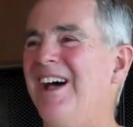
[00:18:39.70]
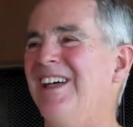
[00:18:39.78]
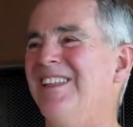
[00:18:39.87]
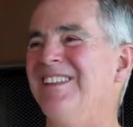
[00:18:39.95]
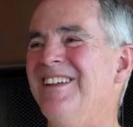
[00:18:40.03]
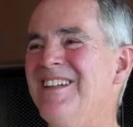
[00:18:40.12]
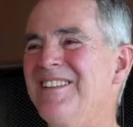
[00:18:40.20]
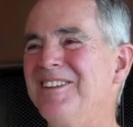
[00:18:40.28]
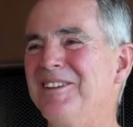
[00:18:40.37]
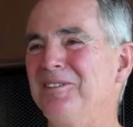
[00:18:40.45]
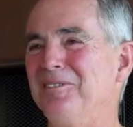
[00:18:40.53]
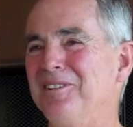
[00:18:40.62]

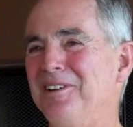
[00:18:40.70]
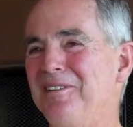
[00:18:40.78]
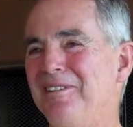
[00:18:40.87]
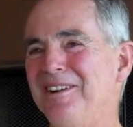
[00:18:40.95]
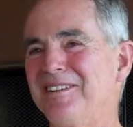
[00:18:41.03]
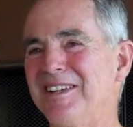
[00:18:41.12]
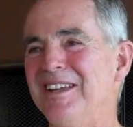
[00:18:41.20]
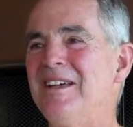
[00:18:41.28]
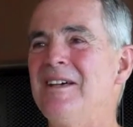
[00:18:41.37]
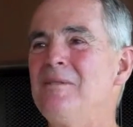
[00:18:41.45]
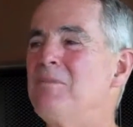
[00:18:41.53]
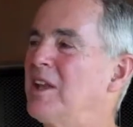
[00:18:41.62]
That's really crazy.
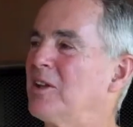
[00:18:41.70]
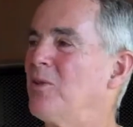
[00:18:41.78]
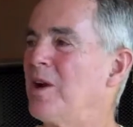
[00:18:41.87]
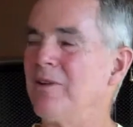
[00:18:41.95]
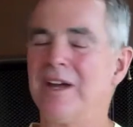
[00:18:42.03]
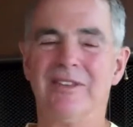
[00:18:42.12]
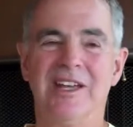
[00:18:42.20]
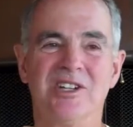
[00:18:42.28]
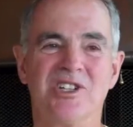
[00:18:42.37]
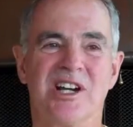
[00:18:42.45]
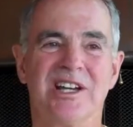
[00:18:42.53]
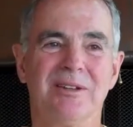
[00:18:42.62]
But that's why we have
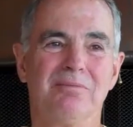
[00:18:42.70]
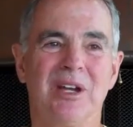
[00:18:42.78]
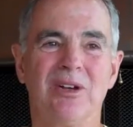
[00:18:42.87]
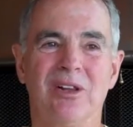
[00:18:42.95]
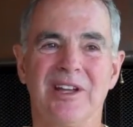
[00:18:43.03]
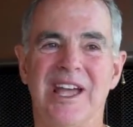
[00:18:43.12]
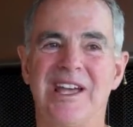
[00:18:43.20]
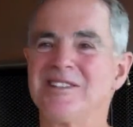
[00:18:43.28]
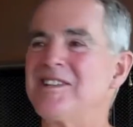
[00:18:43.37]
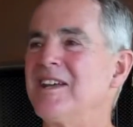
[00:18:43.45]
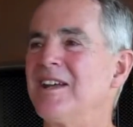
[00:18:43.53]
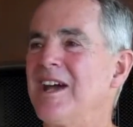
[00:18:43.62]
that giant big old
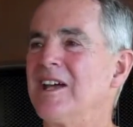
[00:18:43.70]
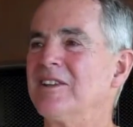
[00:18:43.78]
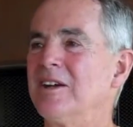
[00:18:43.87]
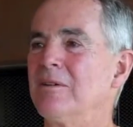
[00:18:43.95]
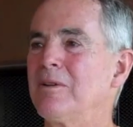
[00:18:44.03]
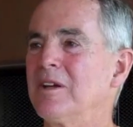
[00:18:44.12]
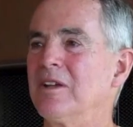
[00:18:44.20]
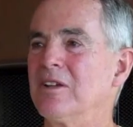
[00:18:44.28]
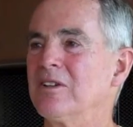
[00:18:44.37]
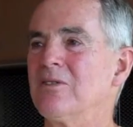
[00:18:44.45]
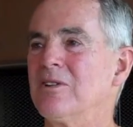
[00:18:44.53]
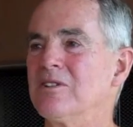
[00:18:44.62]
gas tank out there,
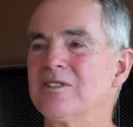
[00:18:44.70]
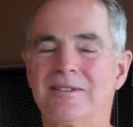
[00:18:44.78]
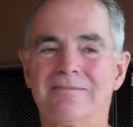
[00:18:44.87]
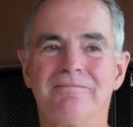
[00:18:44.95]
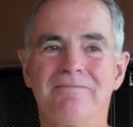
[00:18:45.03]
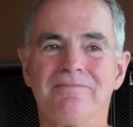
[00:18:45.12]
because of course